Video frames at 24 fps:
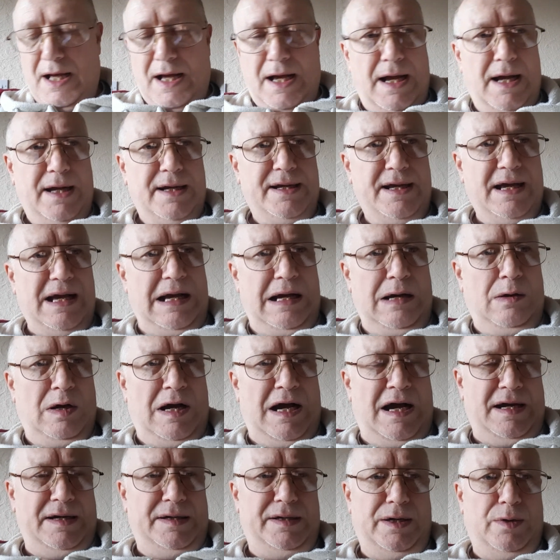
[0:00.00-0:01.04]
I can't
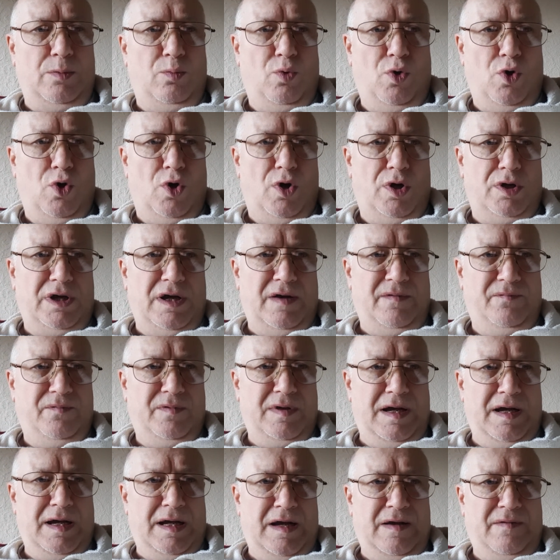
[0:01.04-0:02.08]
hardly walk.
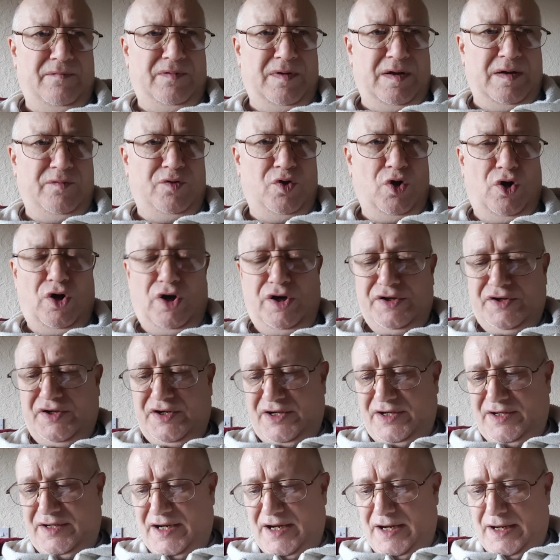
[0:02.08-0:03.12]
I've got a
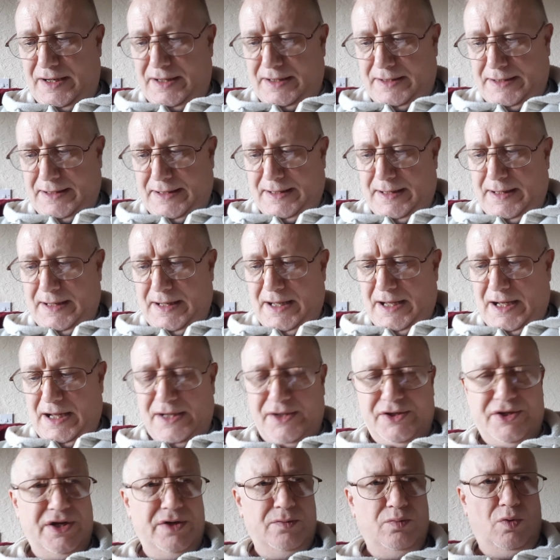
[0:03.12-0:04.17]
stick
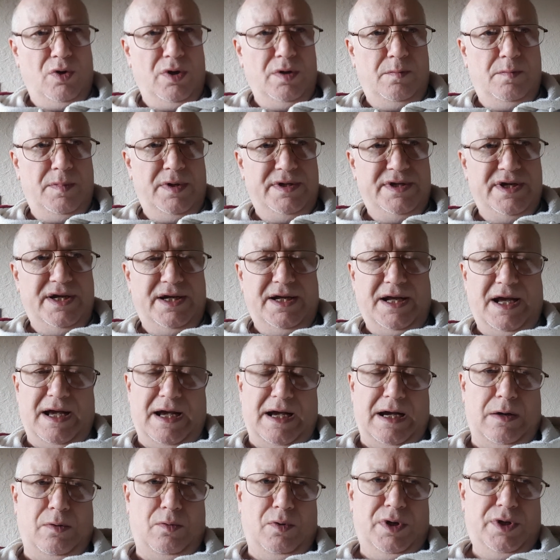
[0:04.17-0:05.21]
and she's wanting me to get
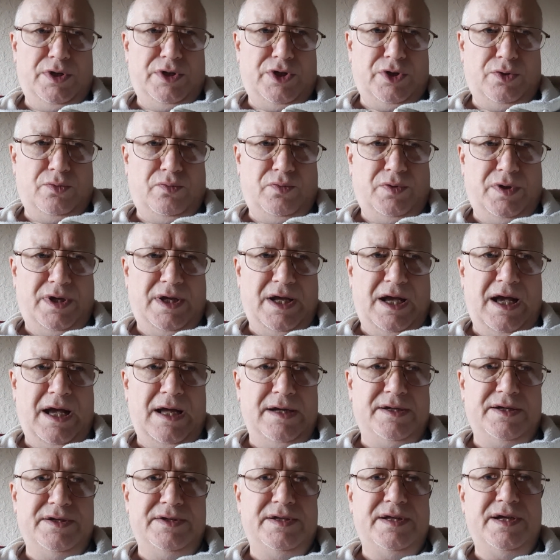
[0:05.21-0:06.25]
out and do the
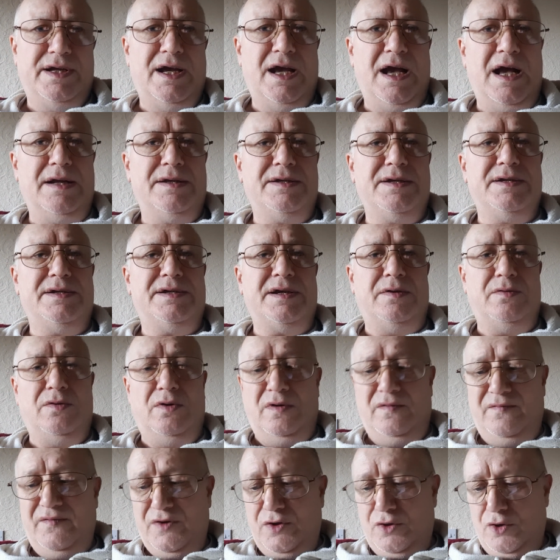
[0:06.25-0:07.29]
gardens. The gardens are
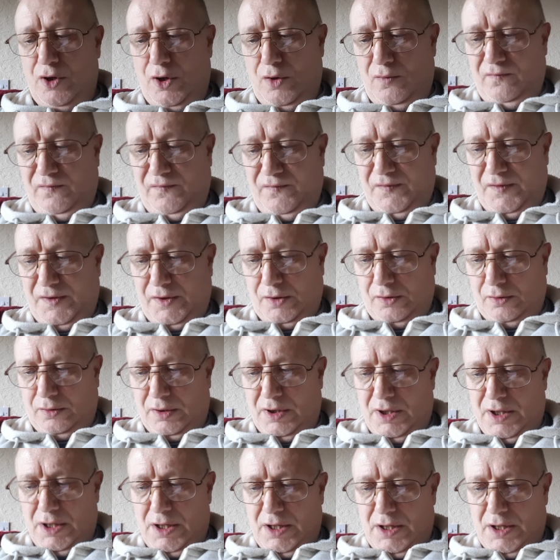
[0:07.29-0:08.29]
overgrown, Phil.